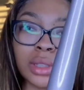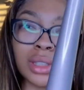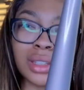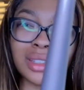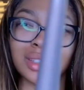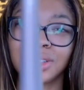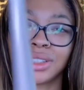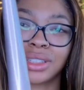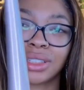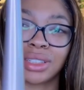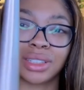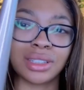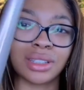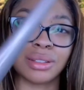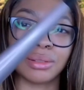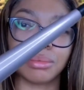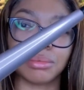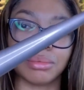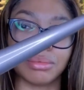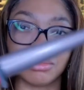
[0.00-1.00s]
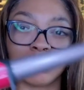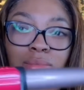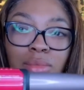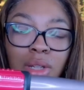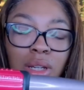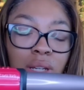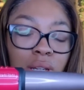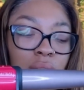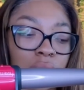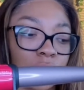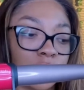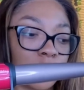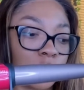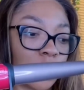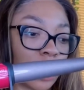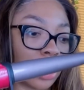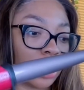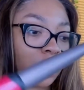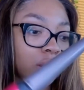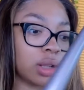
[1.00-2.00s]
just some
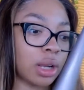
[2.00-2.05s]
wand curl.